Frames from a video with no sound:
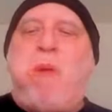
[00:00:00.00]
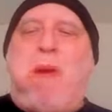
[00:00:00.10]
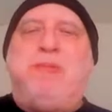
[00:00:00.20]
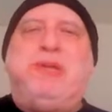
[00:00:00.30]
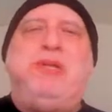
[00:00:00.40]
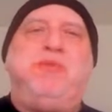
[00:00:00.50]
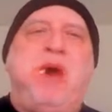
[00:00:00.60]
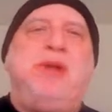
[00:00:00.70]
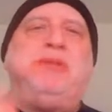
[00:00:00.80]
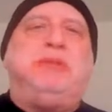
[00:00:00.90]
And then he
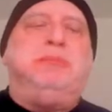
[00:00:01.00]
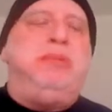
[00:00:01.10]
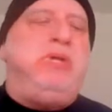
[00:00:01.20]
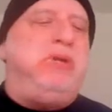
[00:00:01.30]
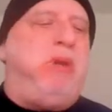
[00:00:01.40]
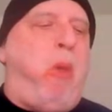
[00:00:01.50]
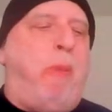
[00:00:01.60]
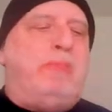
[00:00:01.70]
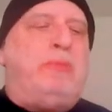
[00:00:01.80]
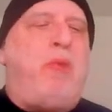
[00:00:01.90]
finally completed it.
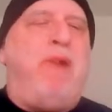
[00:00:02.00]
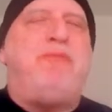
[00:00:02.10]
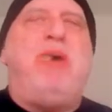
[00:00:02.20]
That's